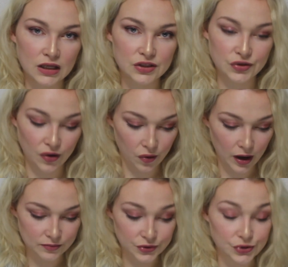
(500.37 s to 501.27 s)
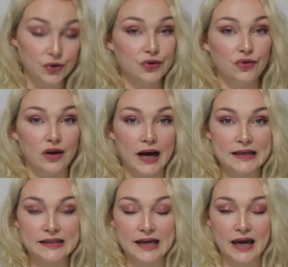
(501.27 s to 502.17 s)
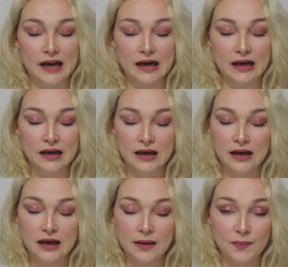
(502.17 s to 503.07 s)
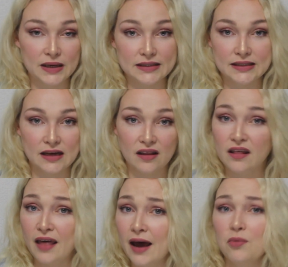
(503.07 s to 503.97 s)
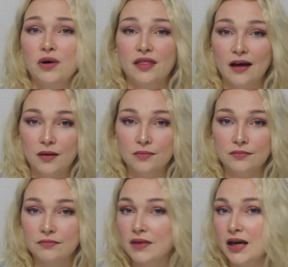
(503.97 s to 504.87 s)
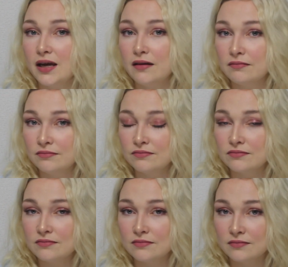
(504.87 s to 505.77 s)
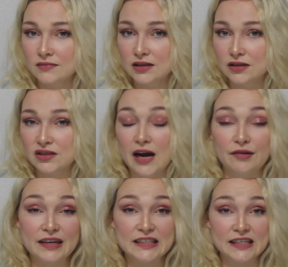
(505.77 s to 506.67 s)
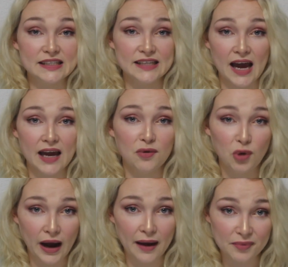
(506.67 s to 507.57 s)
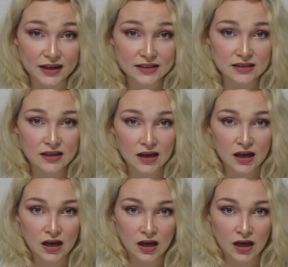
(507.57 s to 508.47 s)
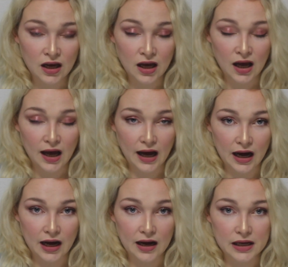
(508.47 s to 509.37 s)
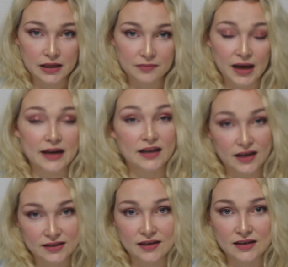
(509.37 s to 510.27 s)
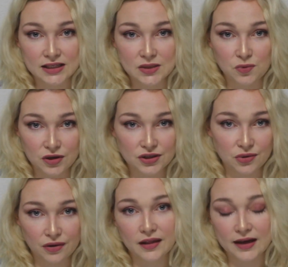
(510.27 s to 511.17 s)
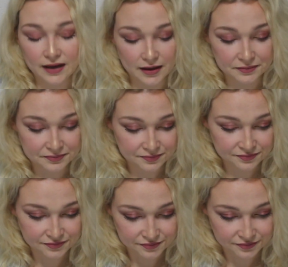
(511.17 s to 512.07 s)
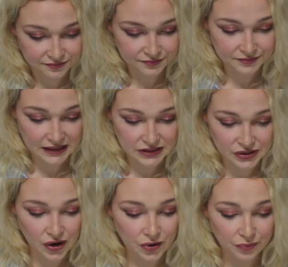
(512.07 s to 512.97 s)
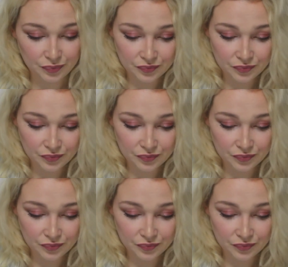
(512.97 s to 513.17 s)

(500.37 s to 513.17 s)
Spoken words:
So I'm sure you guys can piece together that without me directly saying what happened. And yes, it is what you're thinking. So,